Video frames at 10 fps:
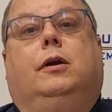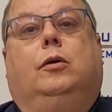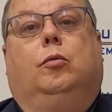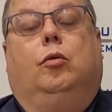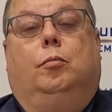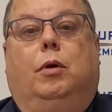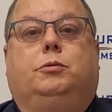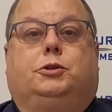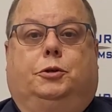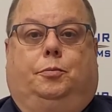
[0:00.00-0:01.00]
remote
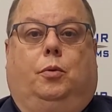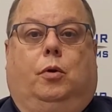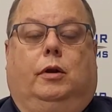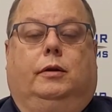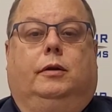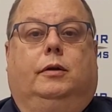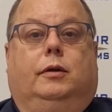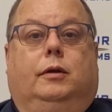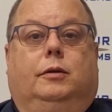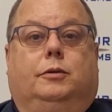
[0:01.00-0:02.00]
support
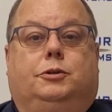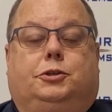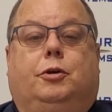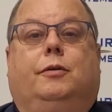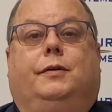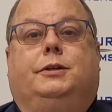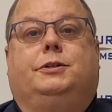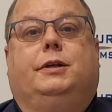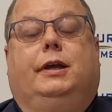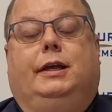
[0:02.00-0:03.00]

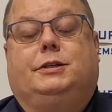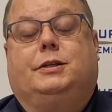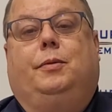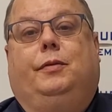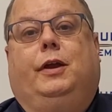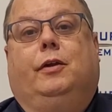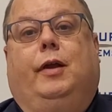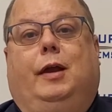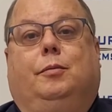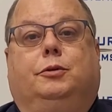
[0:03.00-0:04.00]
service is something that you're
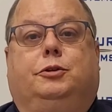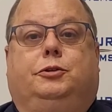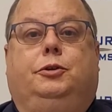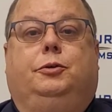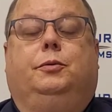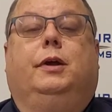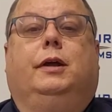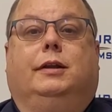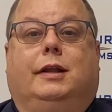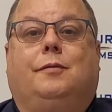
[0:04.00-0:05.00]
able to do
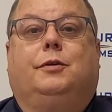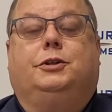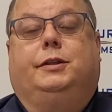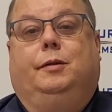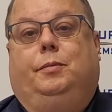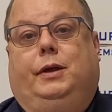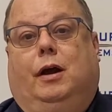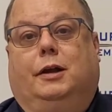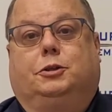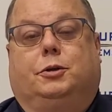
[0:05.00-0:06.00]
leveraging the
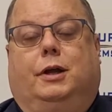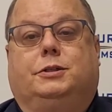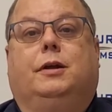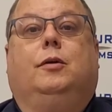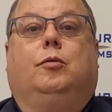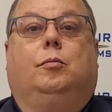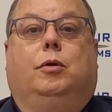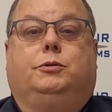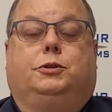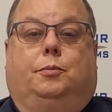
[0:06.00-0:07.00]
Beyond Trust
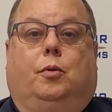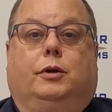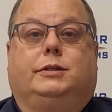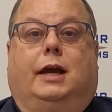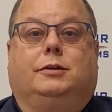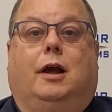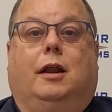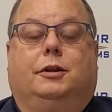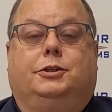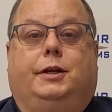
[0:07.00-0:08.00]
remote support
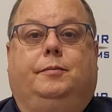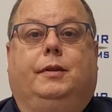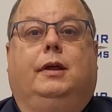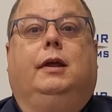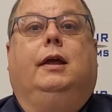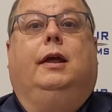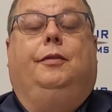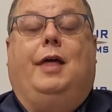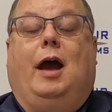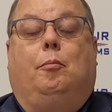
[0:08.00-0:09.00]
technology
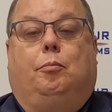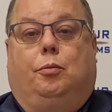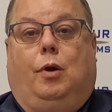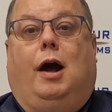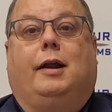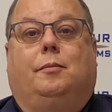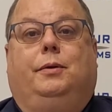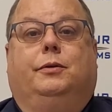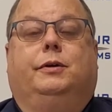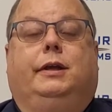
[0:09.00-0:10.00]
that broad
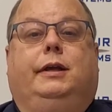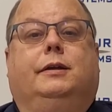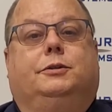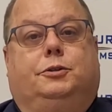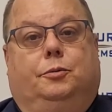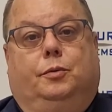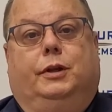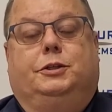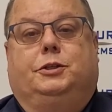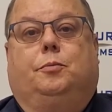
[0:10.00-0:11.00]
ability to
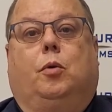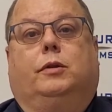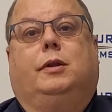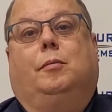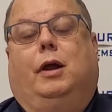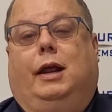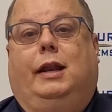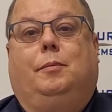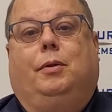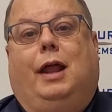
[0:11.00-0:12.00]
really support them on
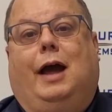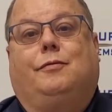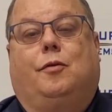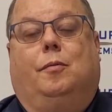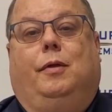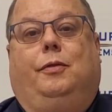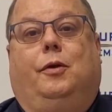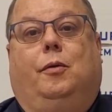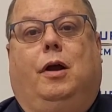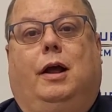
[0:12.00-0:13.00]
any platform that
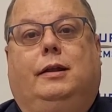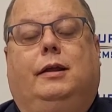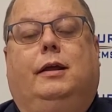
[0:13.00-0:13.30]
they're on,